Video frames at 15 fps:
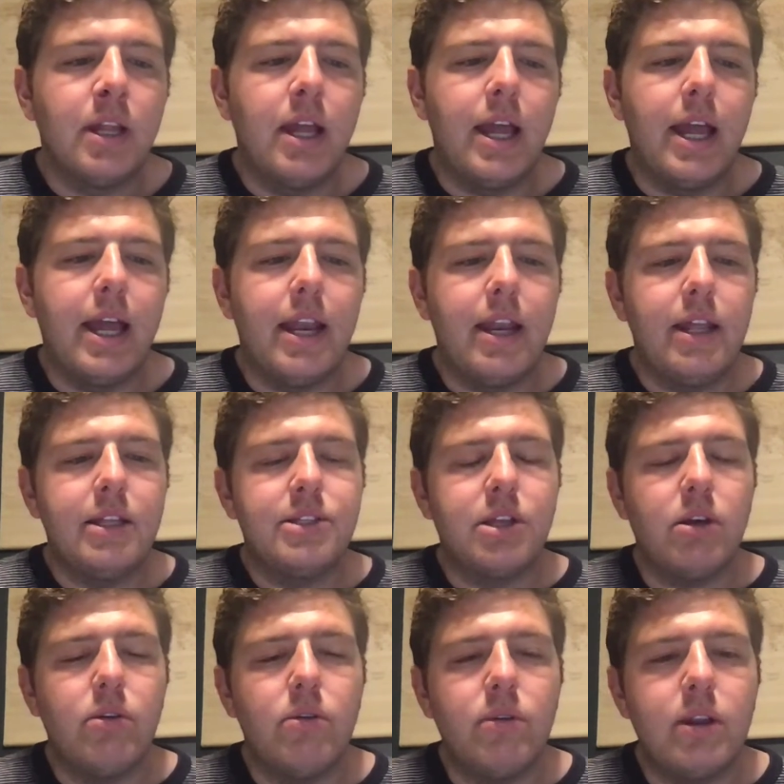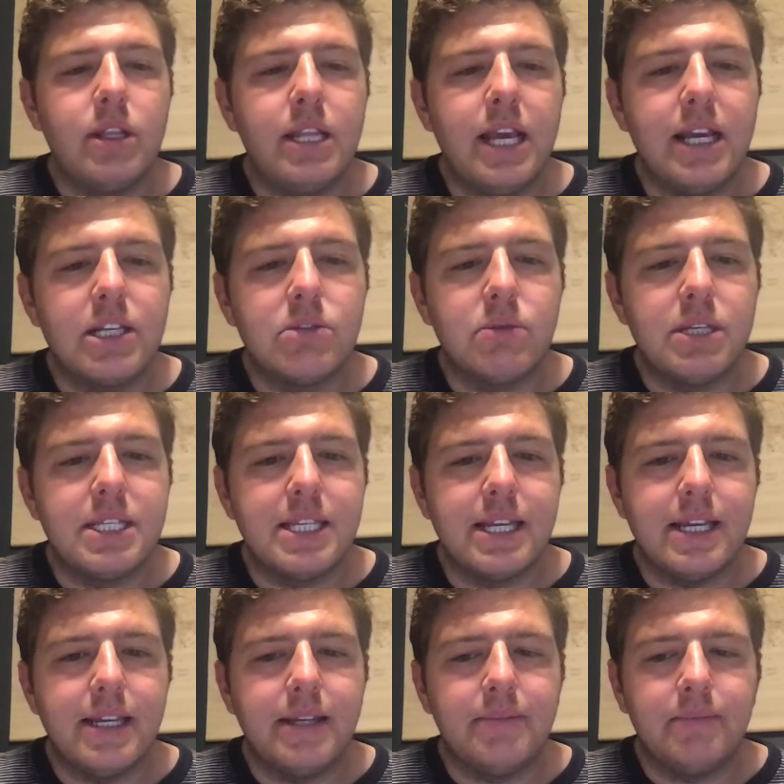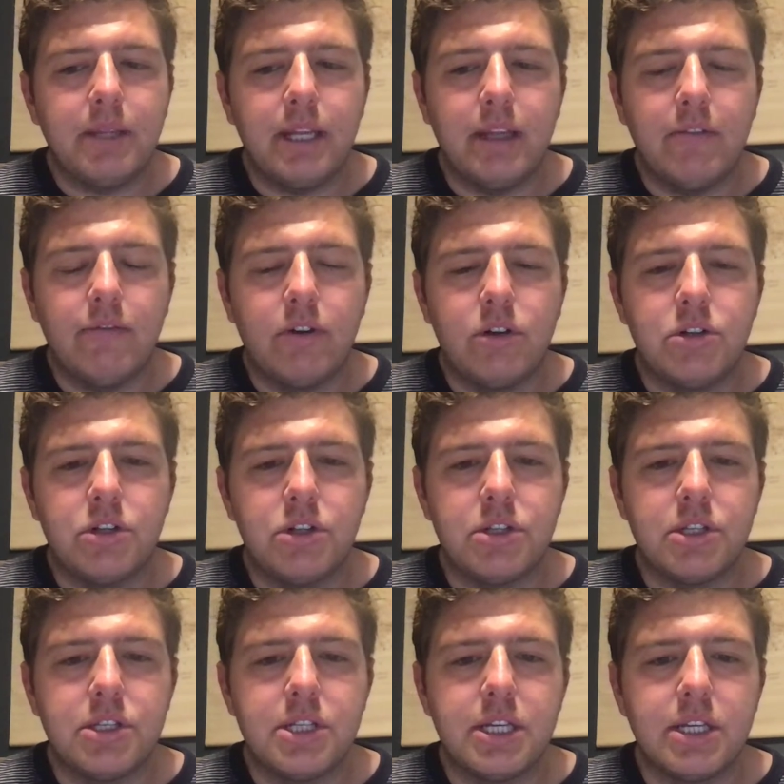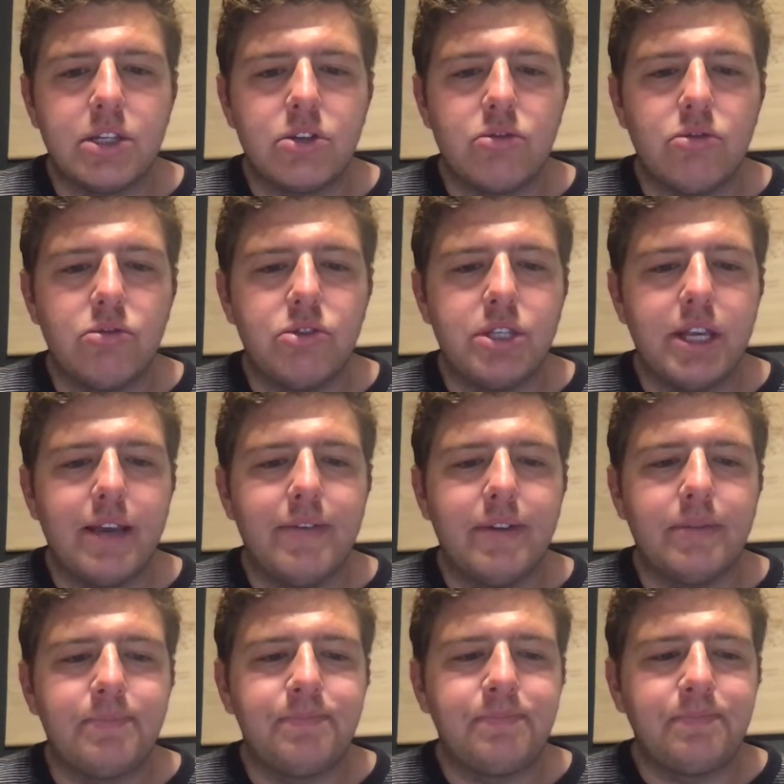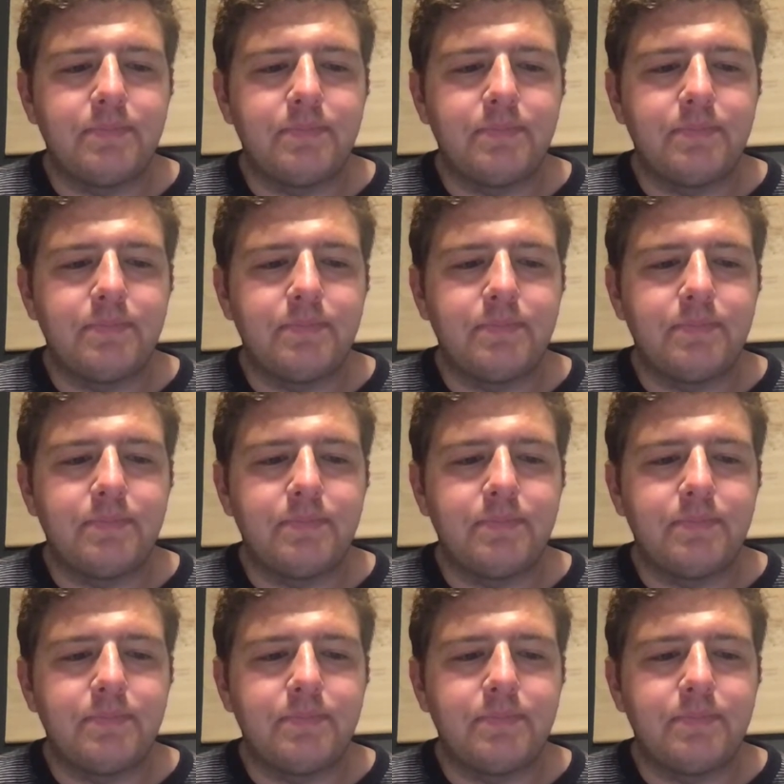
And so next we see in verses six through seven